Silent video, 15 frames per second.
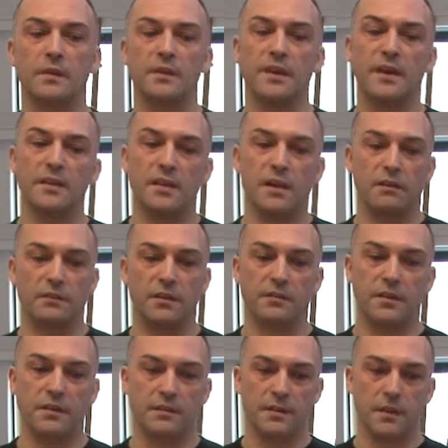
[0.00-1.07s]
The idea of the
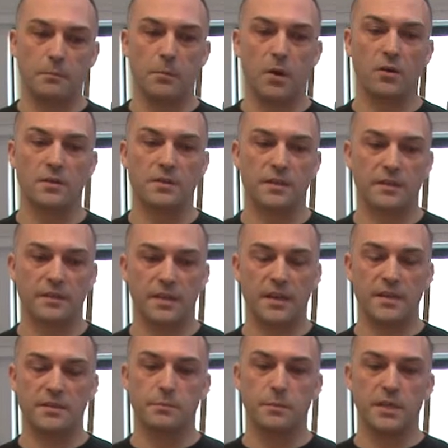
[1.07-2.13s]
10 boxes
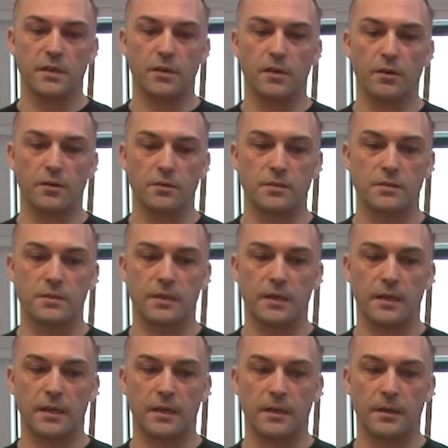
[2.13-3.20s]
is because
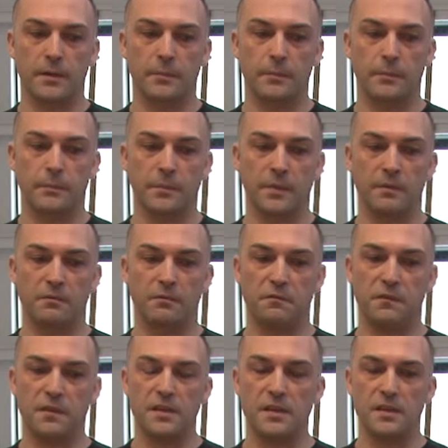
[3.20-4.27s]

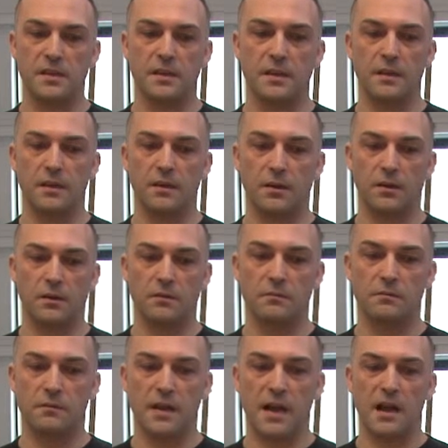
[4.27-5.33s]
thinking
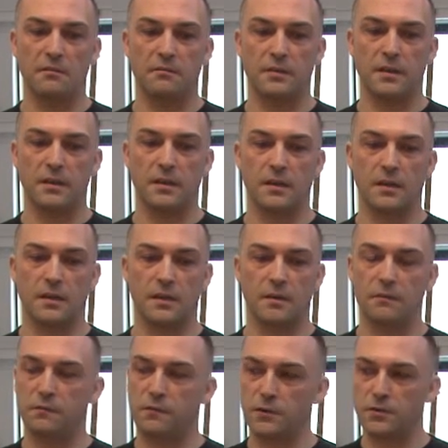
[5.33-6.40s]
of having
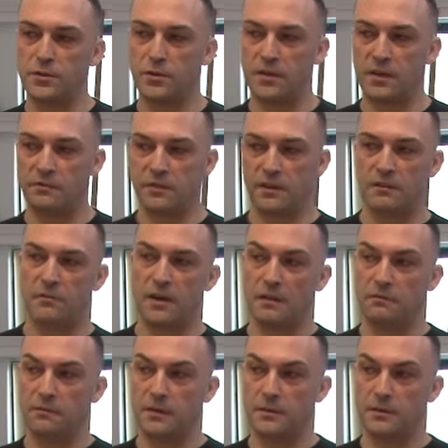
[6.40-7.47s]
photography and
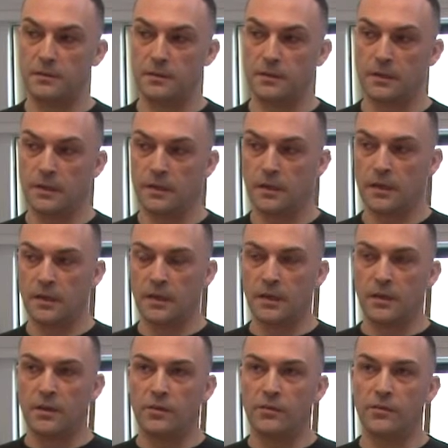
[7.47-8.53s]
graphics.
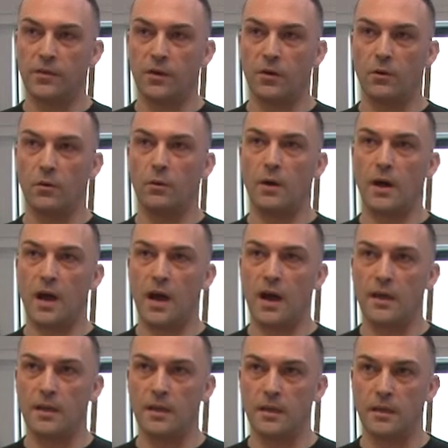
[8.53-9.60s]
So
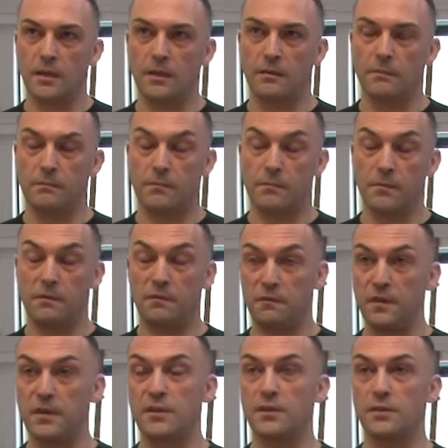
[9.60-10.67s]
I
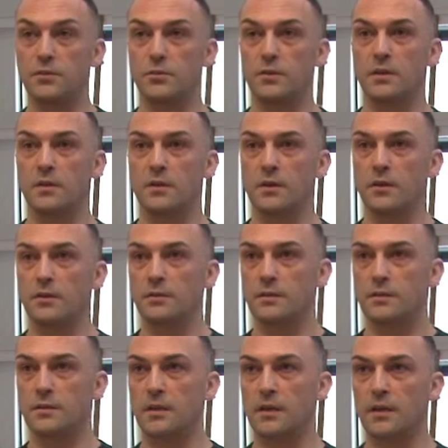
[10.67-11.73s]
thinking to
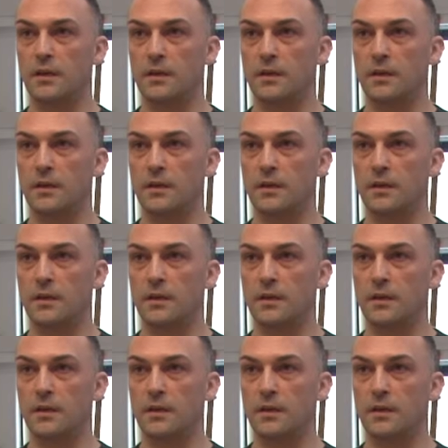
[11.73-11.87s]
include